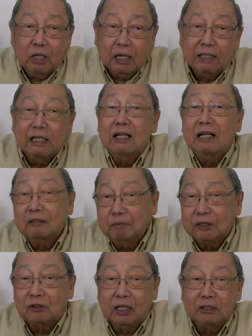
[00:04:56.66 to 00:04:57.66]
And then let
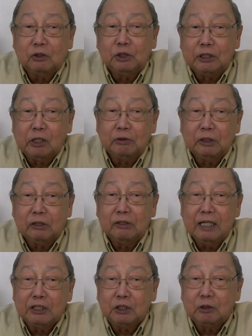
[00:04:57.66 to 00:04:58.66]
me try to show the
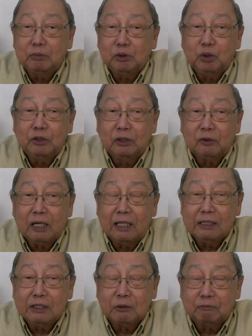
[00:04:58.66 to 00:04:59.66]
connection between the
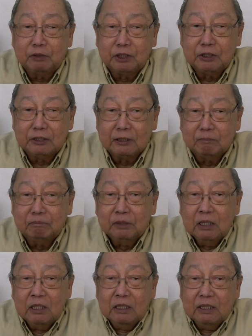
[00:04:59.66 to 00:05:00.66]
rise of fascism
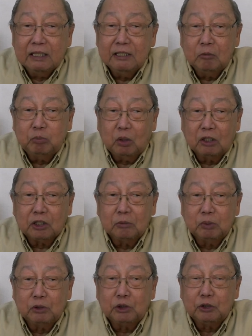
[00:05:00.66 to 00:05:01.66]
and the
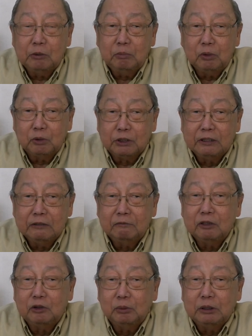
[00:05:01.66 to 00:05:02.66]
possible stimulus
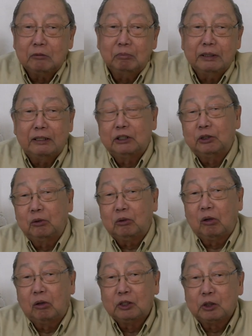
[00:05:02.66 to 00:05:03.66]
given to it by the
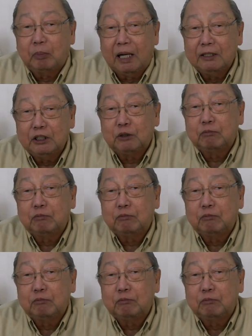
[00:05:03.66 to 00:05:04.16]
so-called Spanish